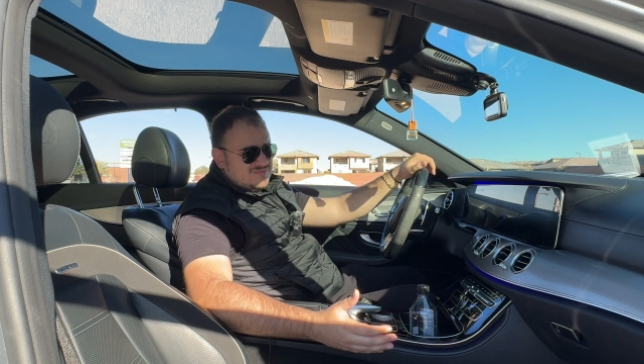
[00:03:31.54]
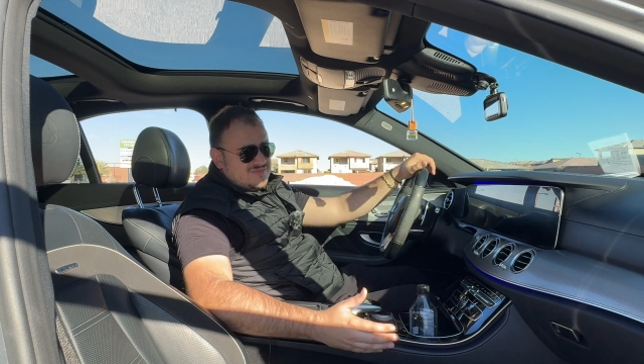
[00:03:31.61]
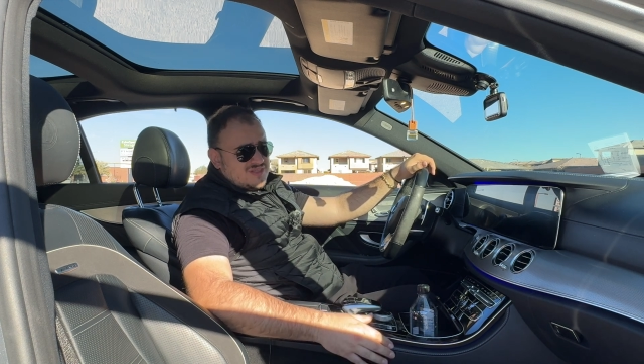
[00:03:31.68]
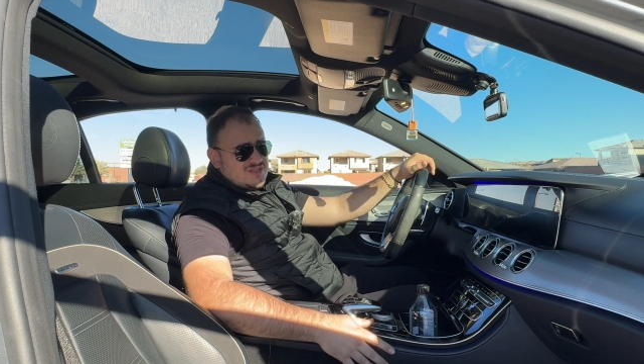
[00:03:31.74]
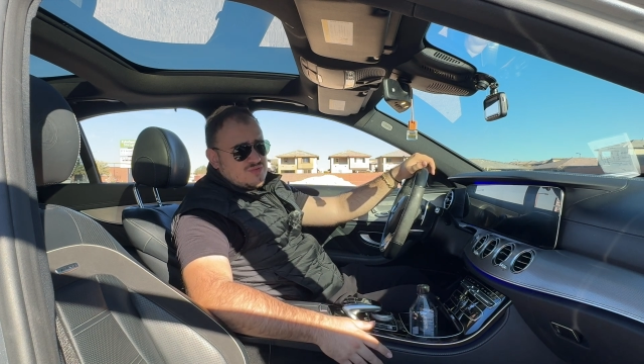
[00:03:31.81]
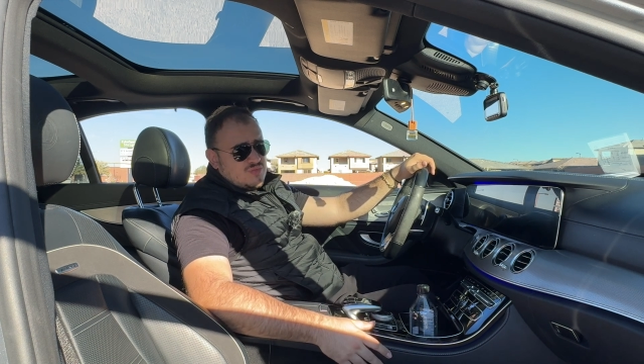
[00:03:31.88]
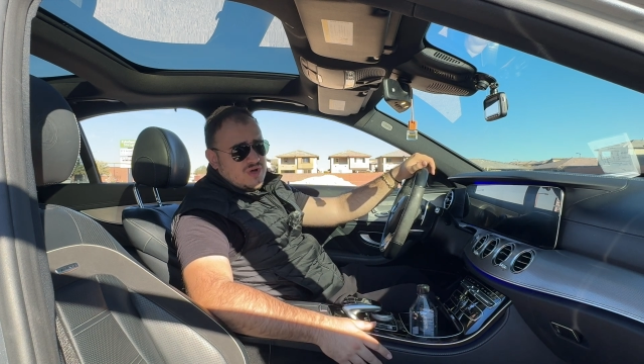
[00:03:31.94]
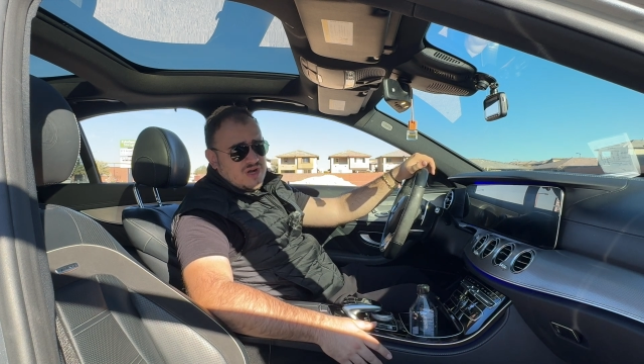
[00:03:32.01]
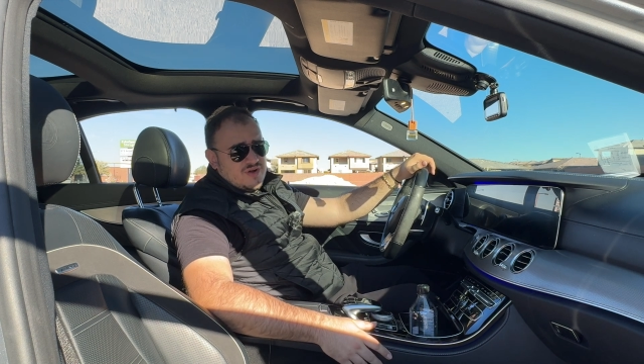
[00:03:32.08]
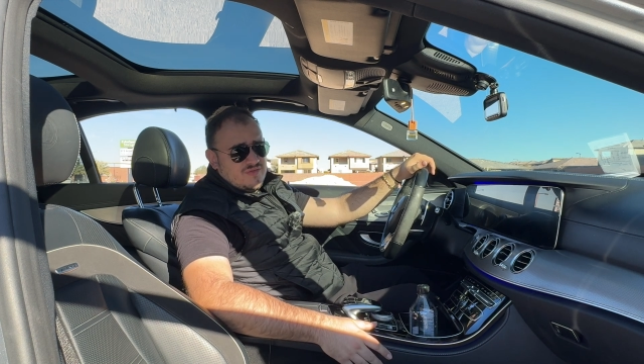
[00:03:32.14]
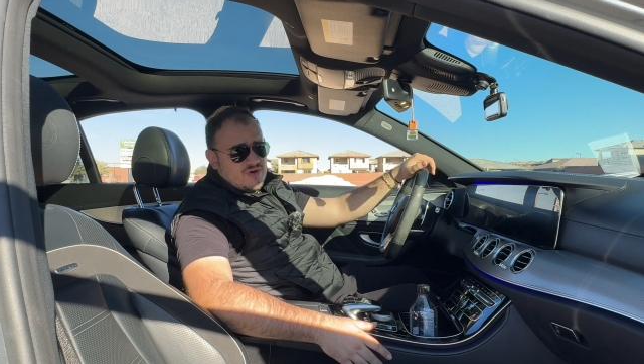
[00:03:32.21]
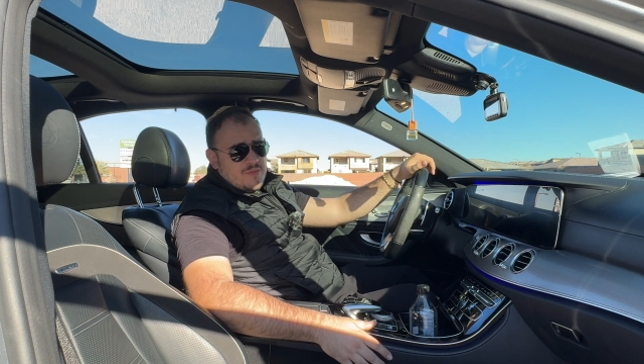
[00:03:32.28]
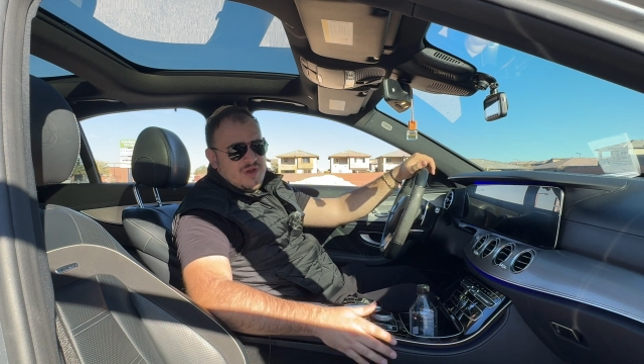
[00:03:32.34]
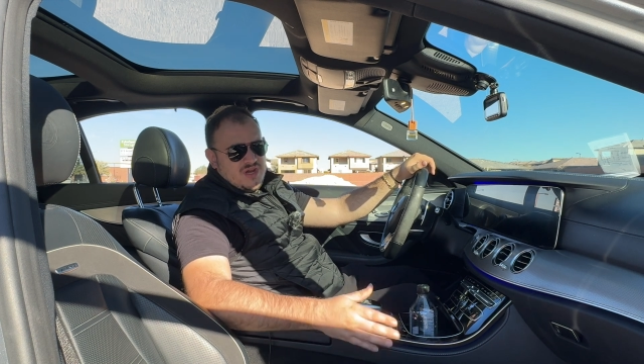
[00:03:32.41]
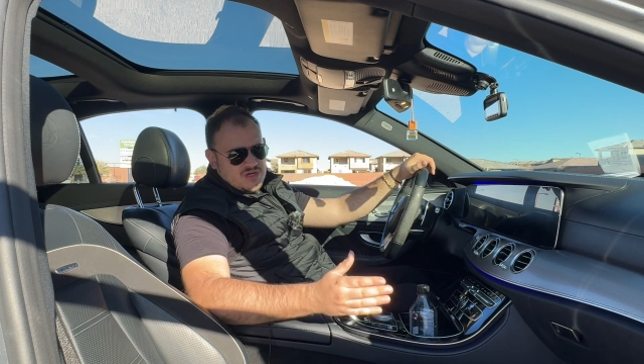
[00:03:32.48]
it's
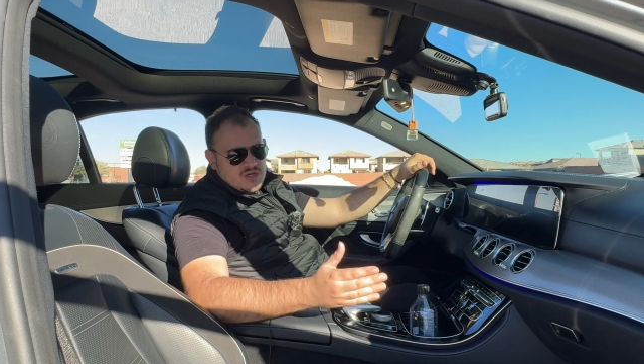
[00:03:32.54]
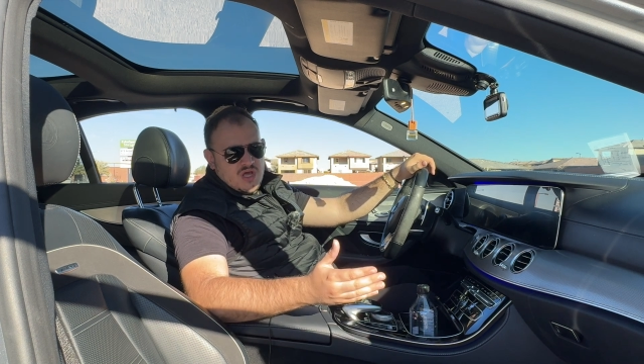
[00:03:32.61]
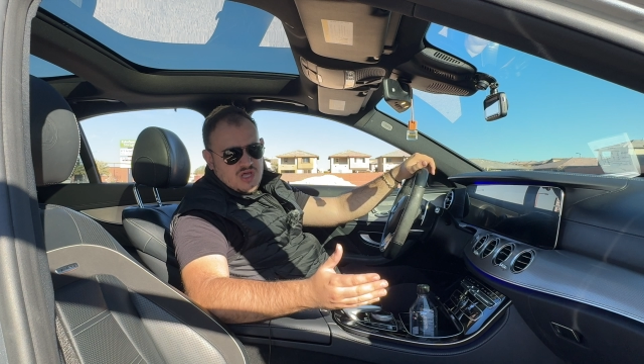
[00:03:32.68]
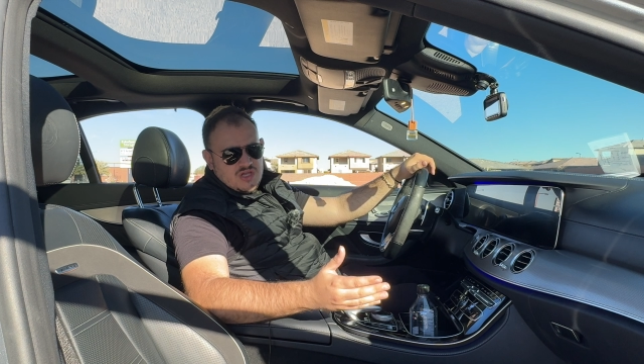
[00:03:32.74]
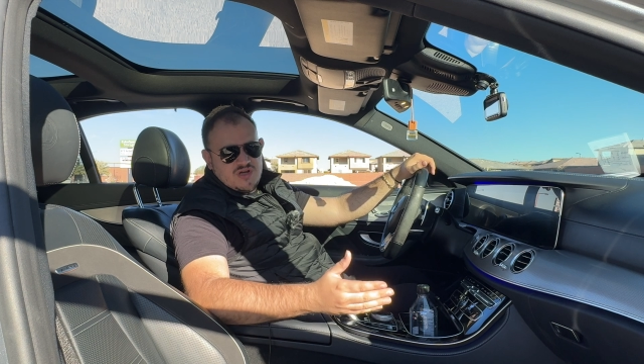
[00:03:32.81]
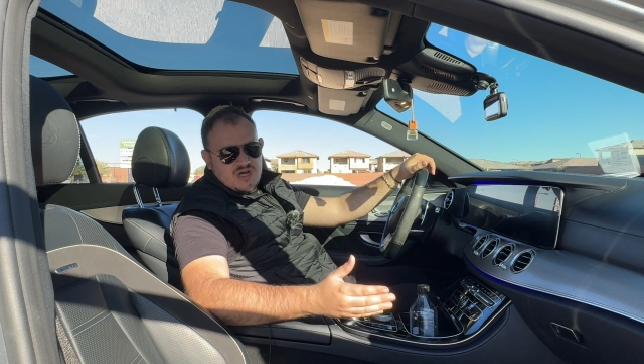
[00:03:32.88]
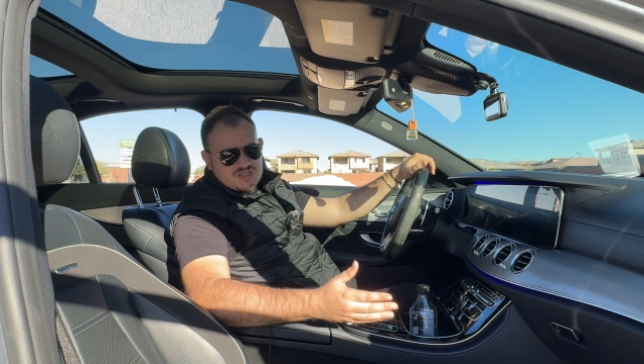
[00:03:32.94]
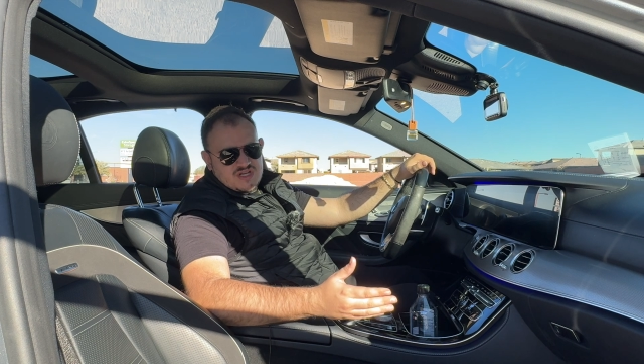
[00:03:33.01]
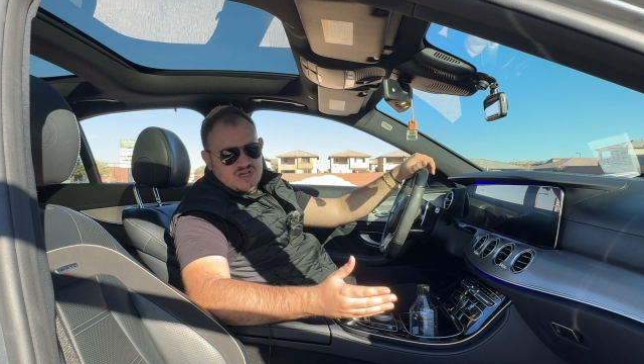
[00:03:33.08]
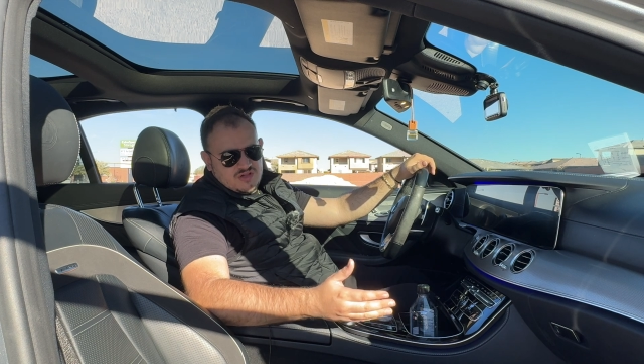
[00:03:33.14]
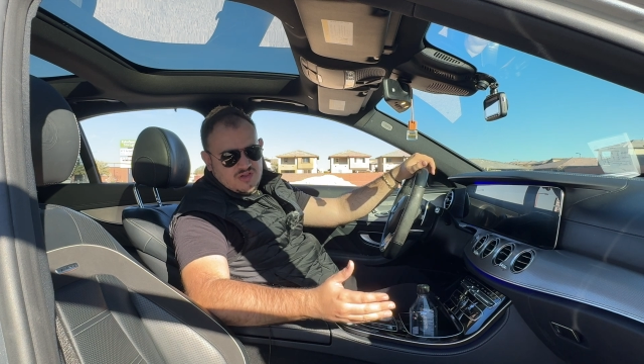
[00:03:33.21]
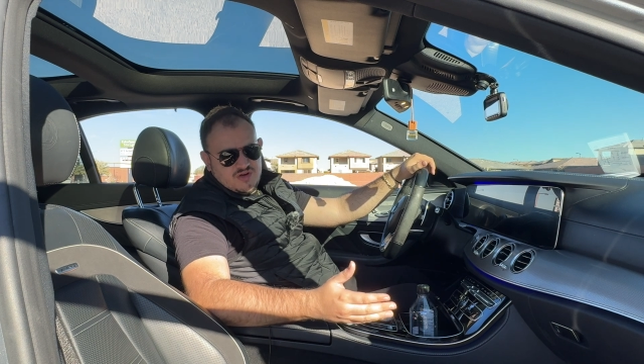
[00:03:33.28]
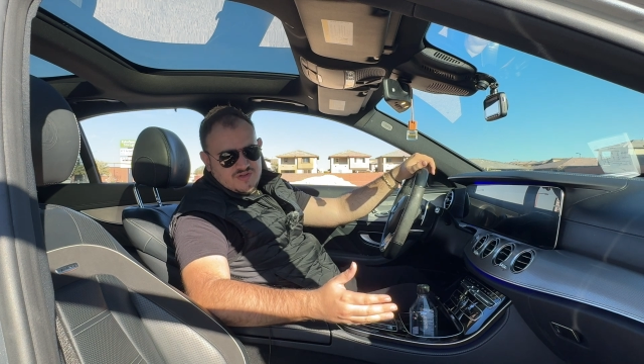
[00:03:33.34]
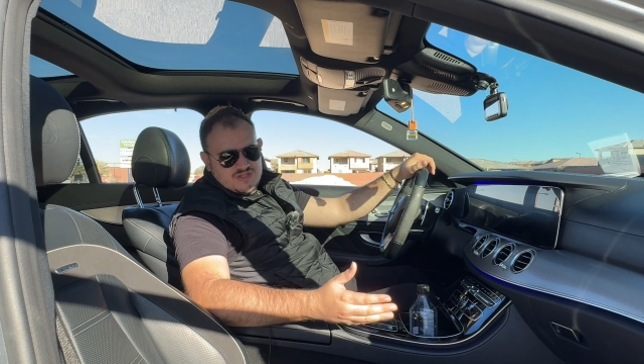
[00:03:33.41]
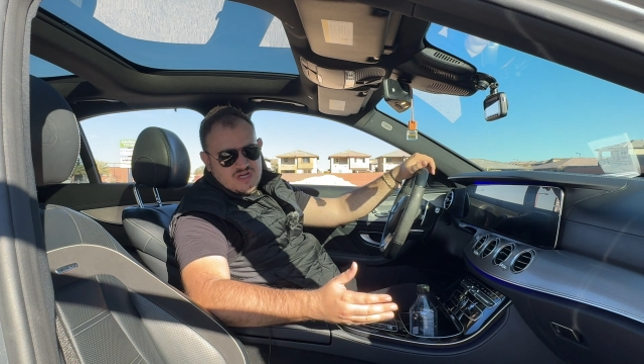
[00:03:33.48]
whatever. I mean, you guys can
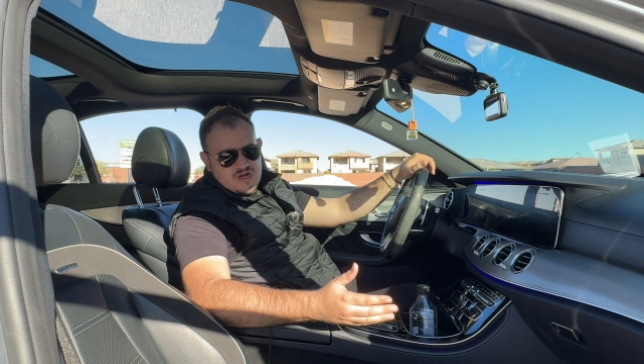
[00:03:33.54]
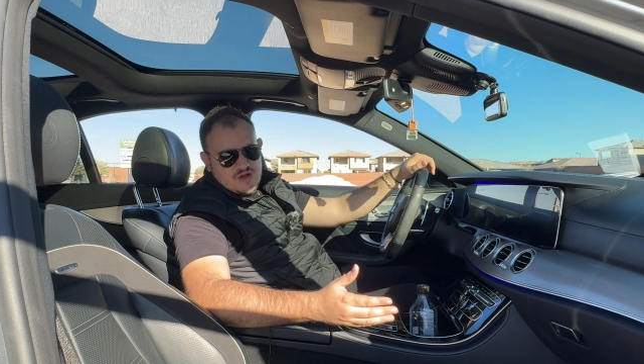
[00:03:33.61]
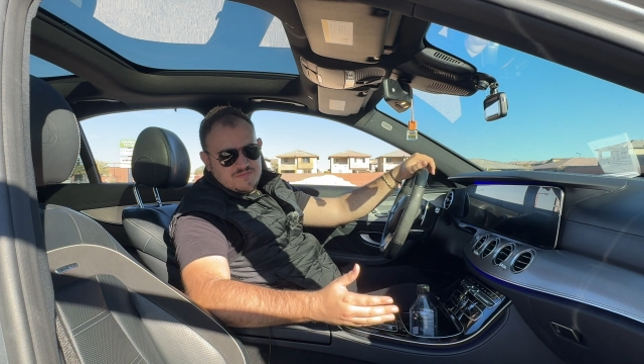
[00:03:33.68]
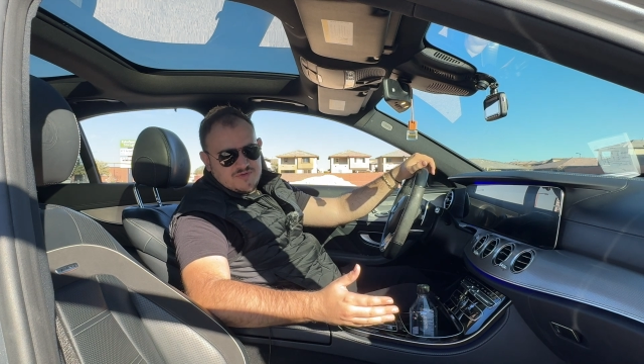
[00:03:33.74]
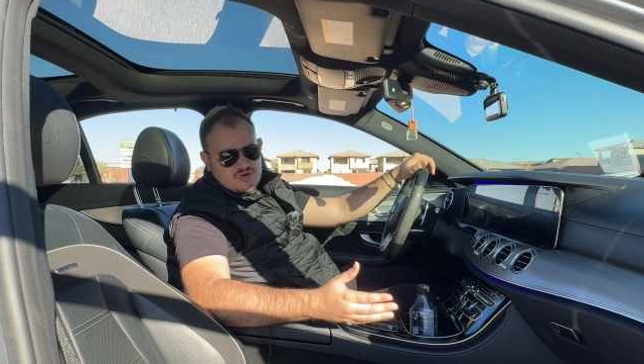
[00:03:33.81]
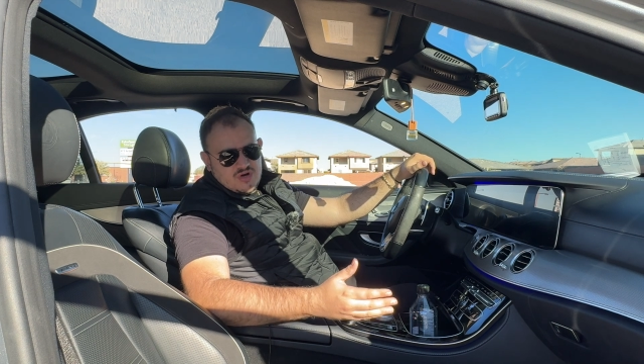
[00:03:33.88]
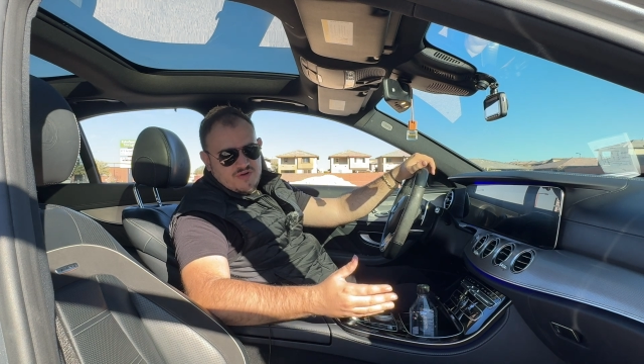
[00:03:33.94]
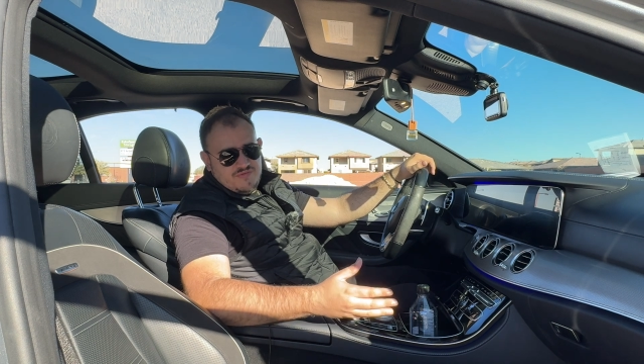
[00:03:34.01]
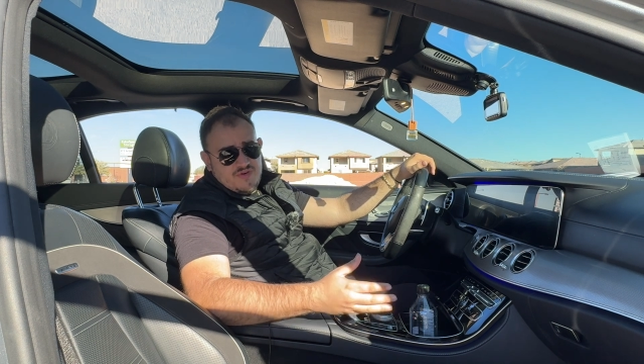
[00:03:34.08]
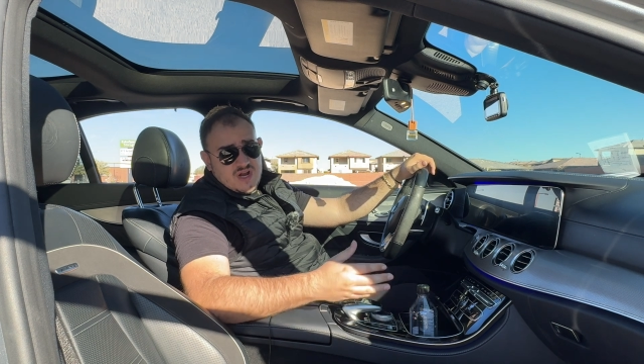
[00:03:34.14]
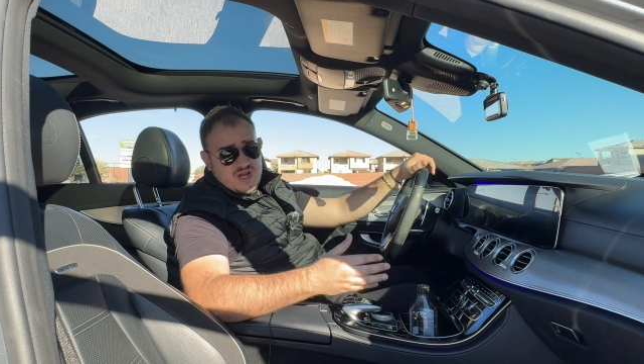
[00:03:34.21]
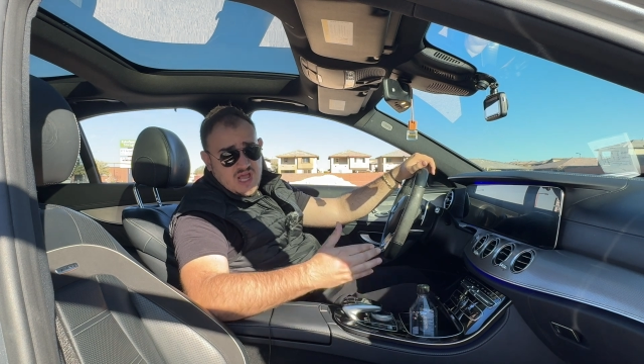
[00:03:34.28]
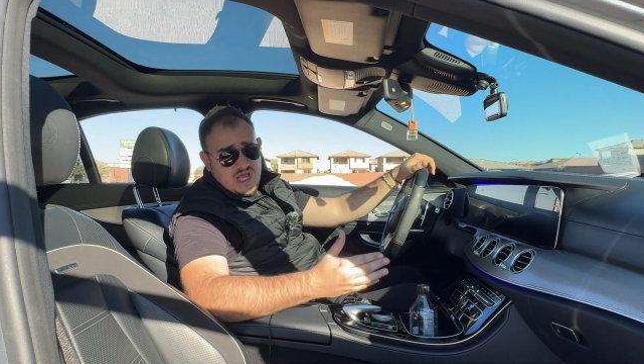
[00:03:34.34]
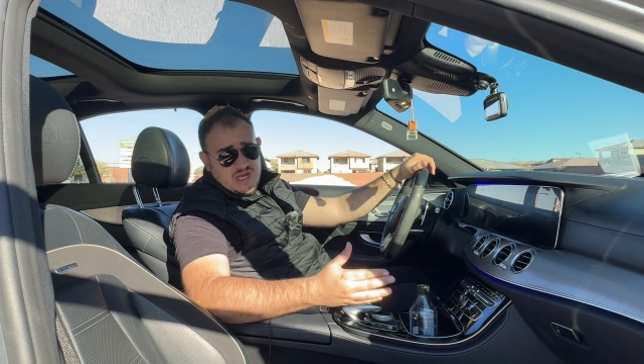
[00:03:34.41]
clearly tell I'm trying to find